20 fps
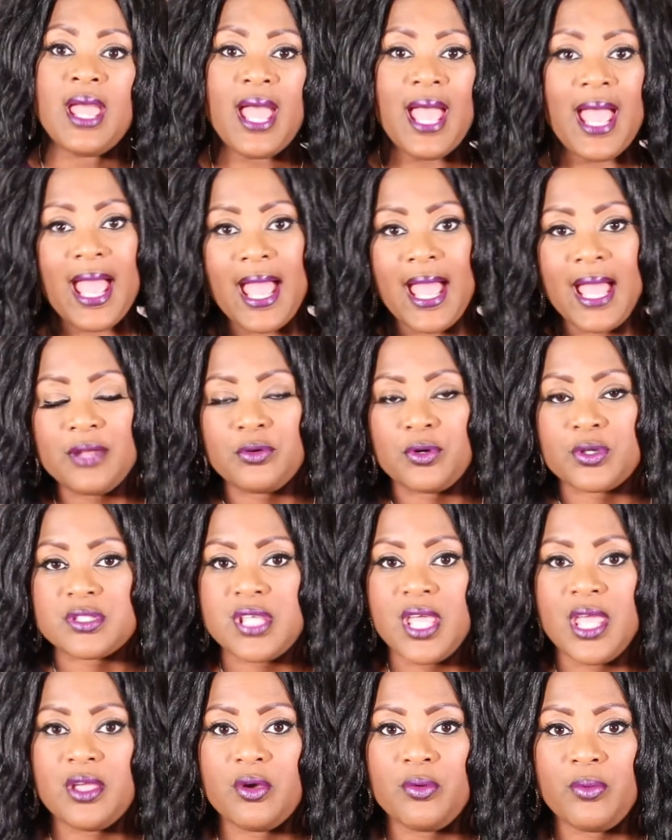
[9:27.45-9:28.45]
add or
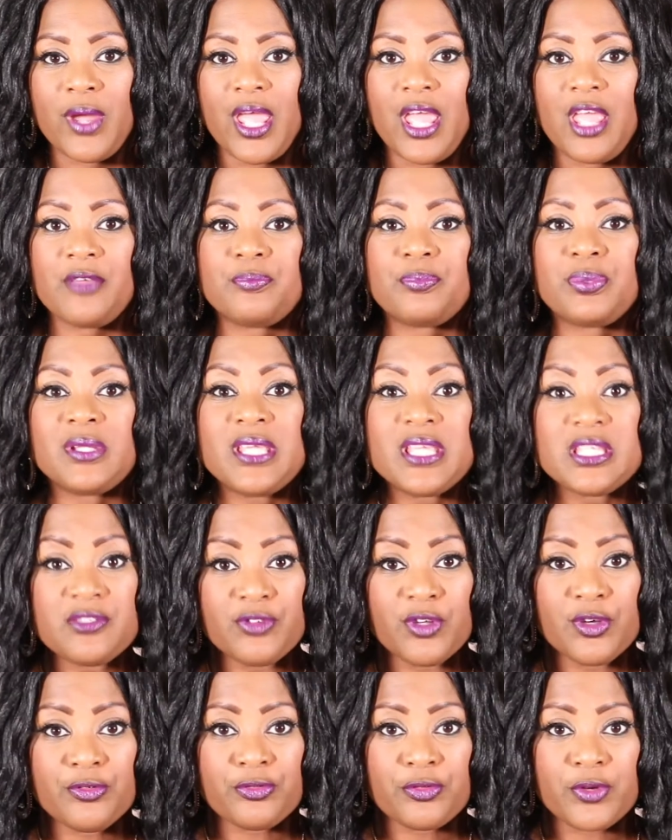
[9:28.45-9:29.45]
take away, please
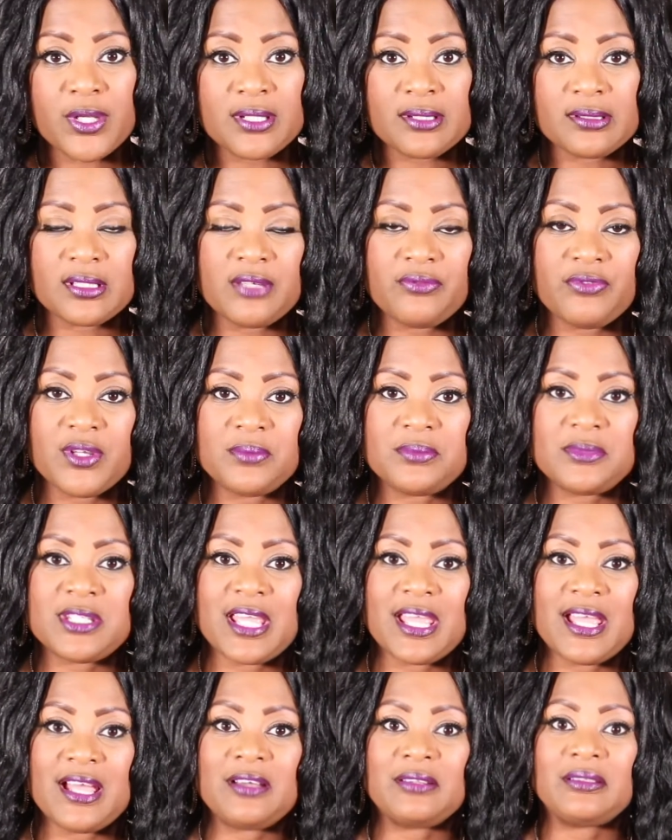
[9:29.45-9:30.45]
feel free to leave them
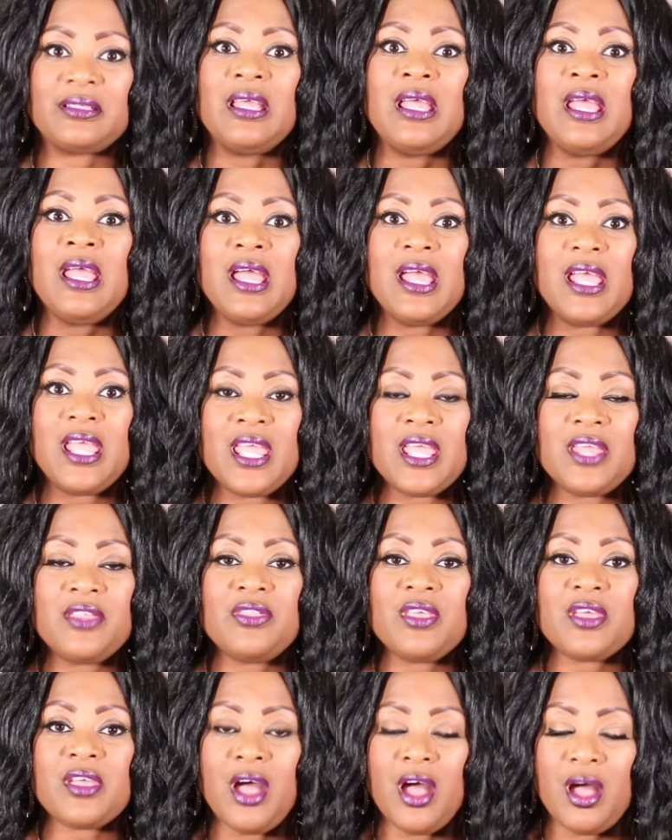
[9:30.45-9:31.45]
down in
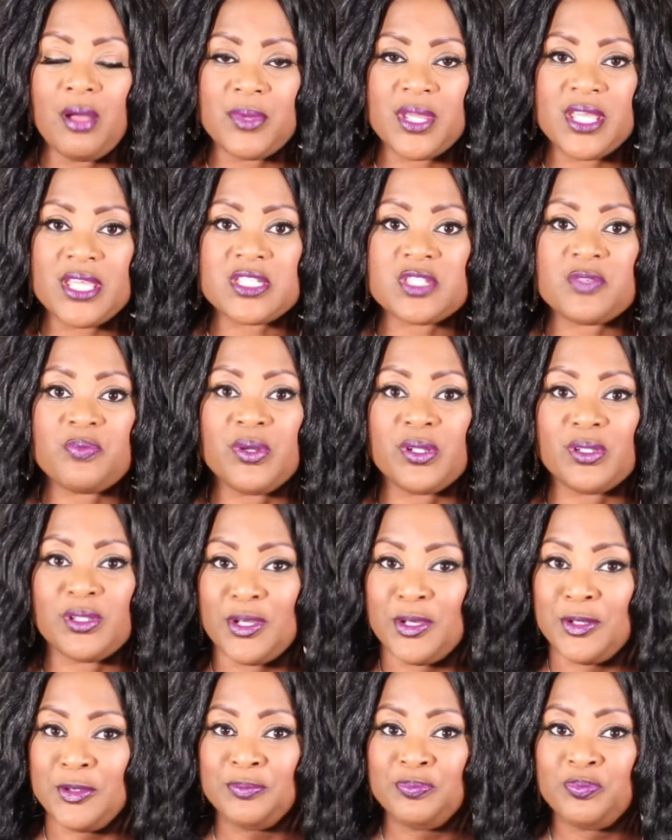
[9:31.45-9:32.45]
the comments
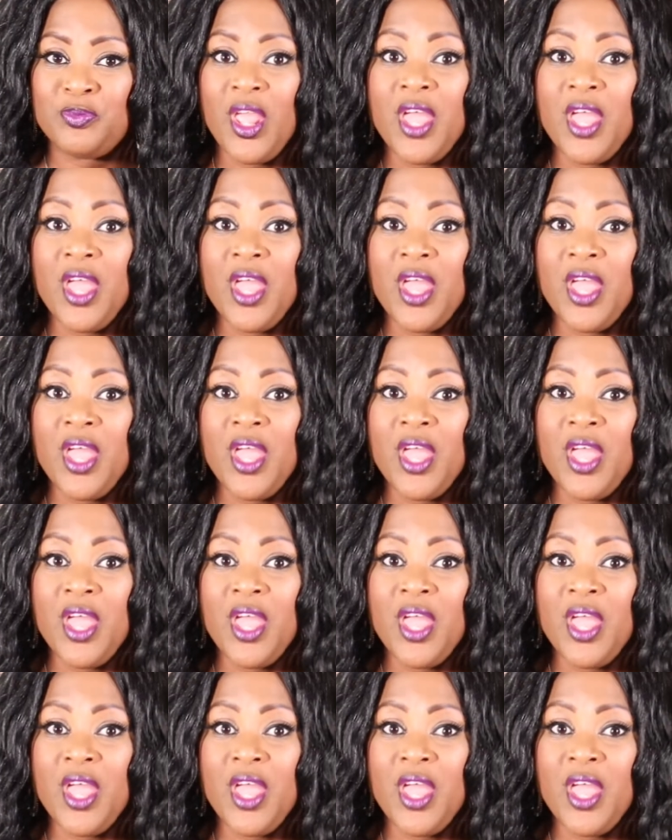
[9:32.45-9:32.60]
below.